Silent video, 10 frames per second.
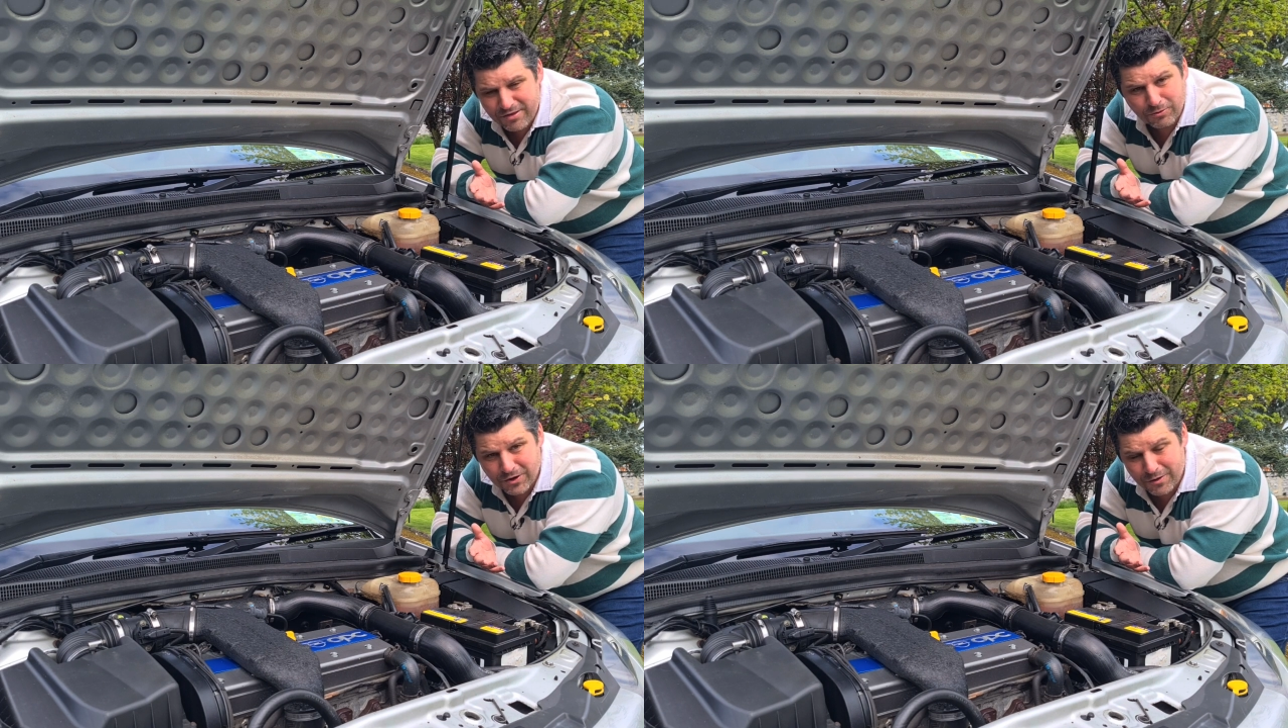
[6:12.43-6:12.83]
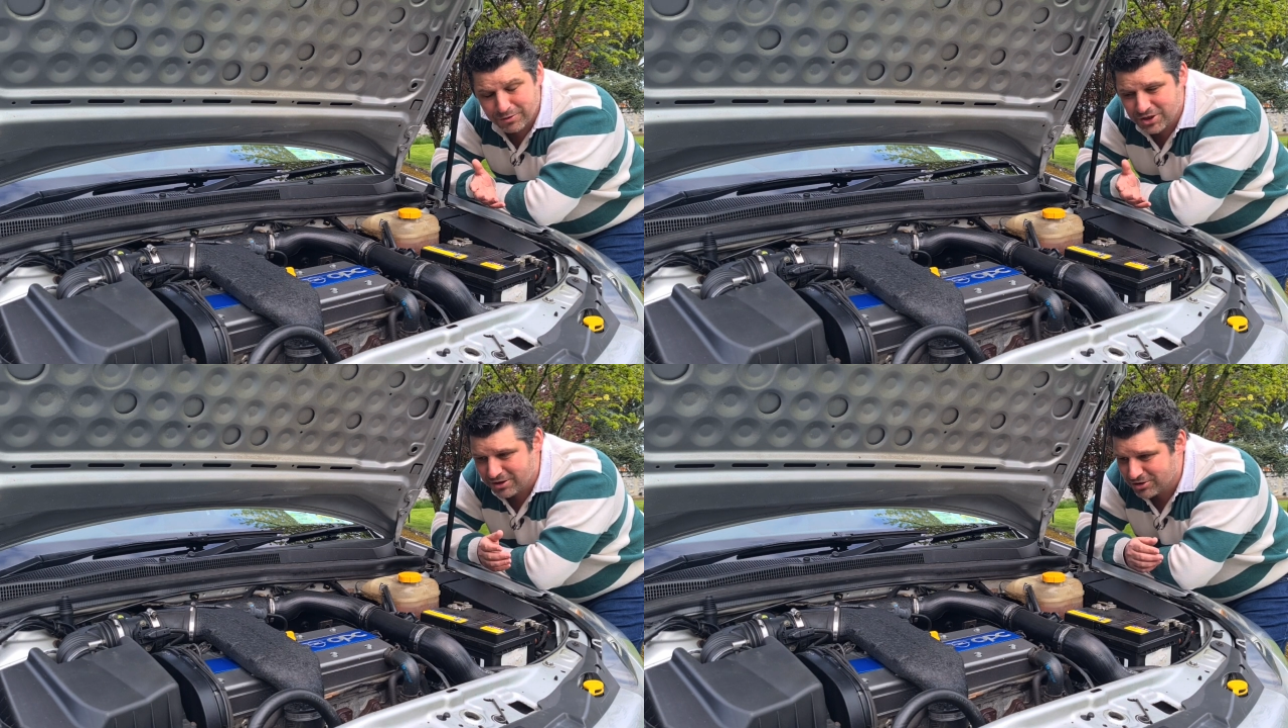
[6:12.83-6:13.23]
no
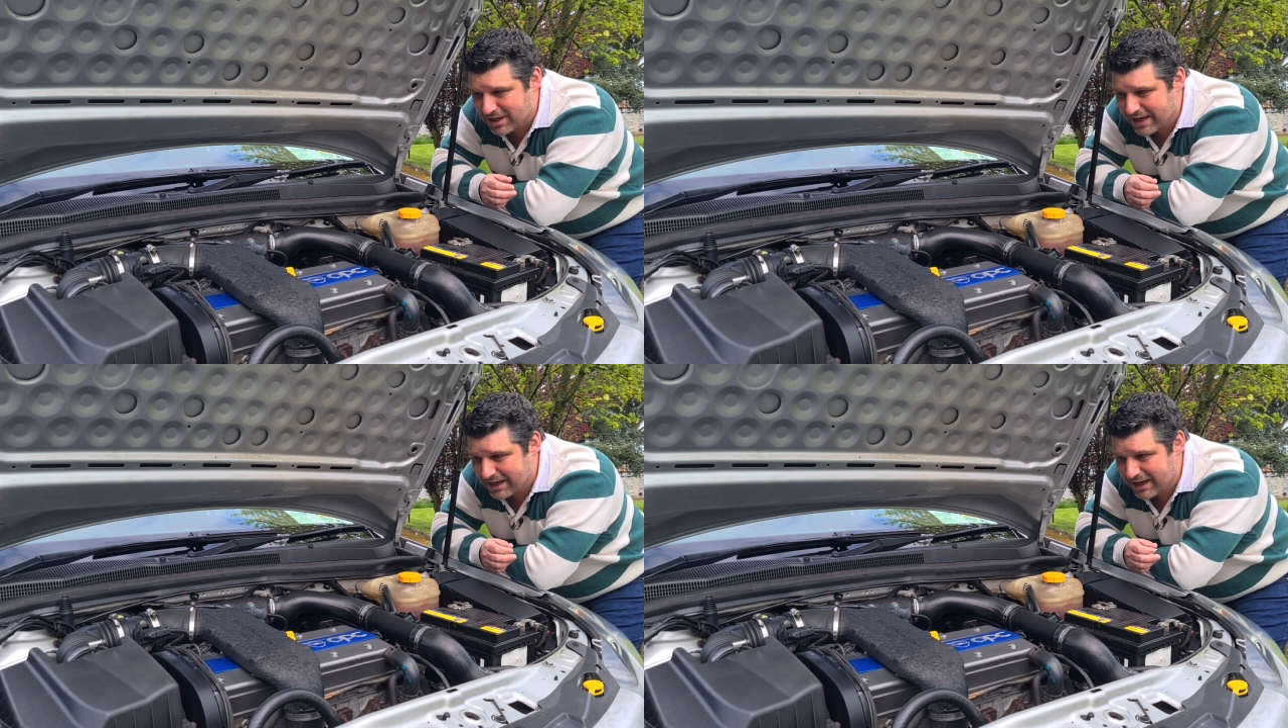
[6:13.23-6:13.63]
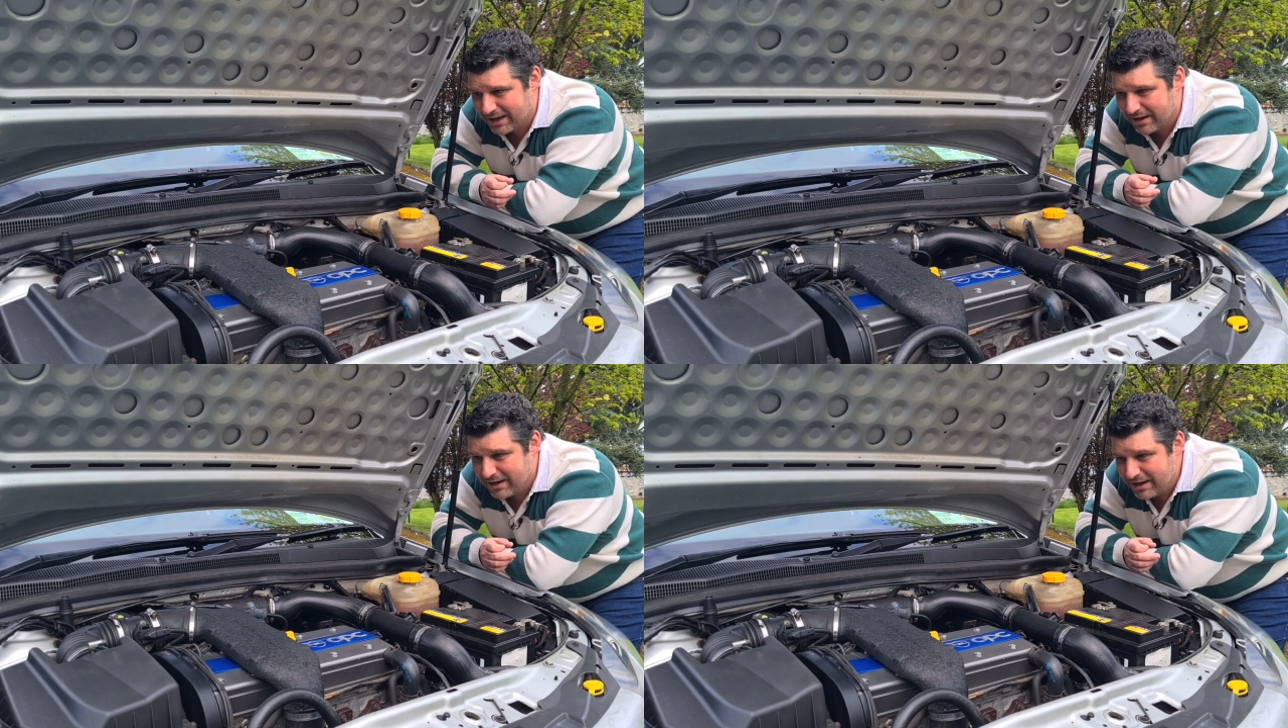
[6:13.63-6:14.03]
turbocharger kicking
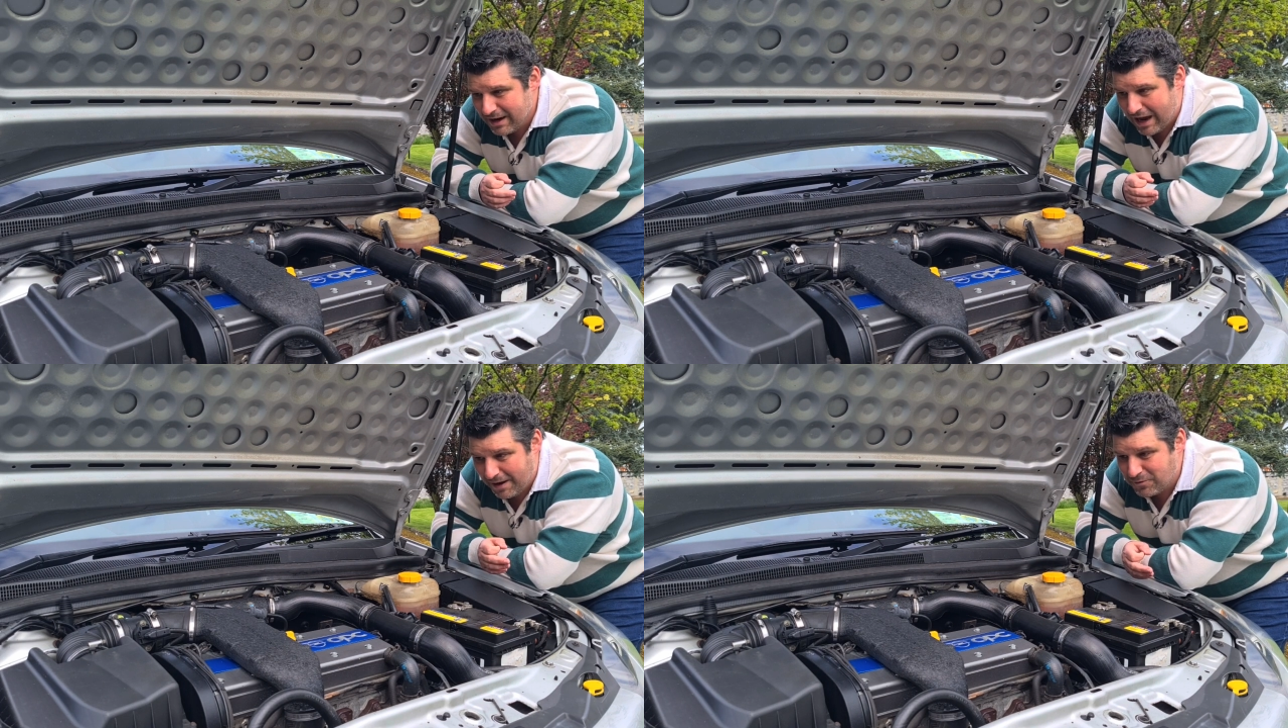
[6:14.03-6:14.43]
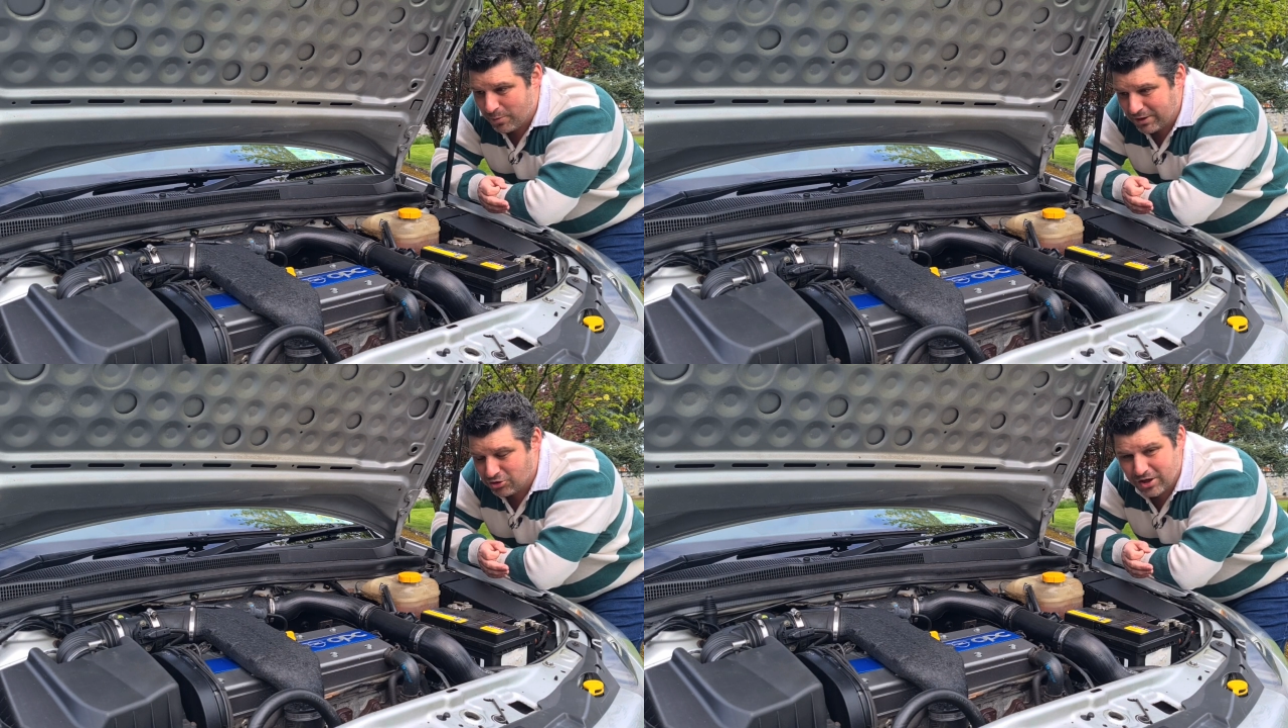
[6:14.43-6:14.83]
in. After
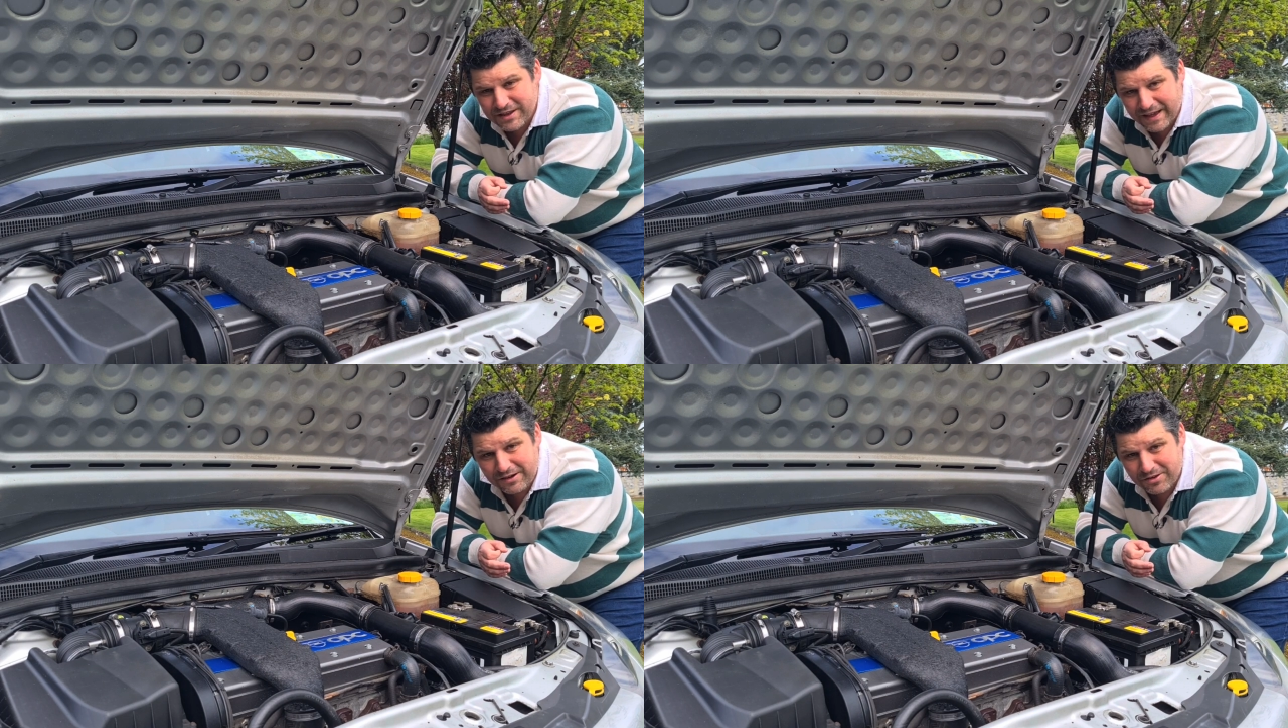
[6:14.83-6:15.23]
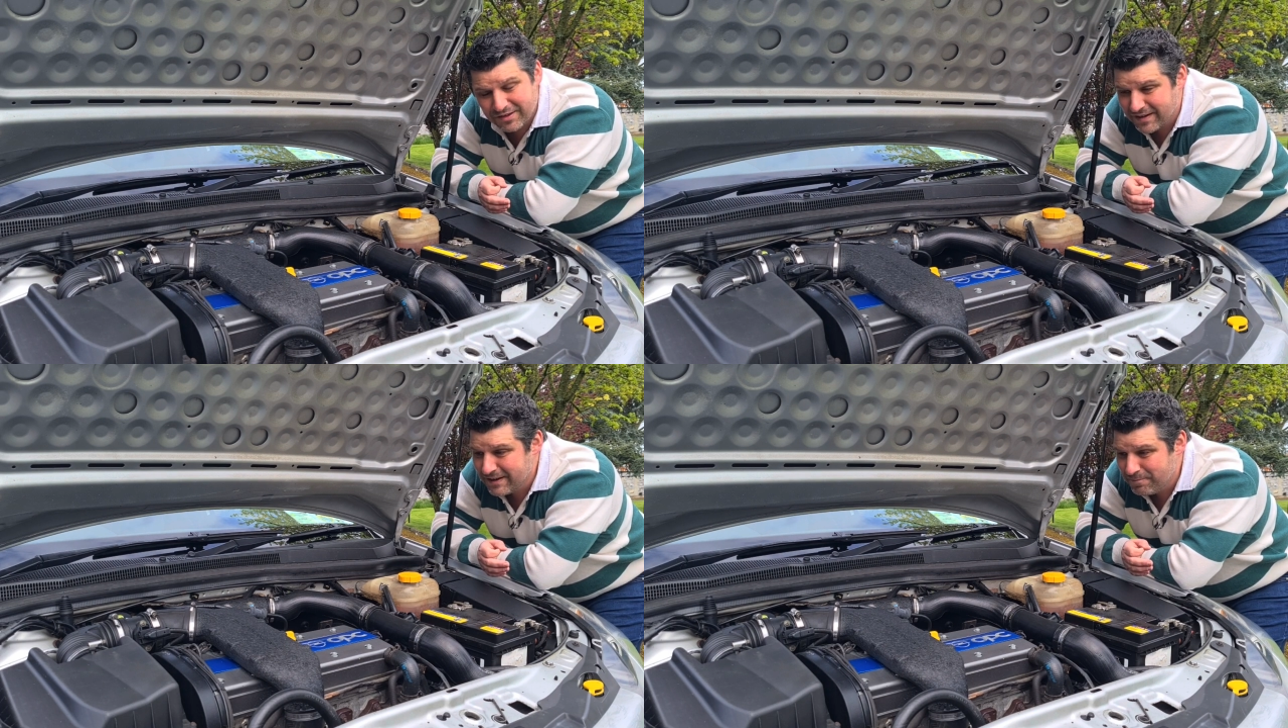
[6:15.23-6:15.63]
about 3,000,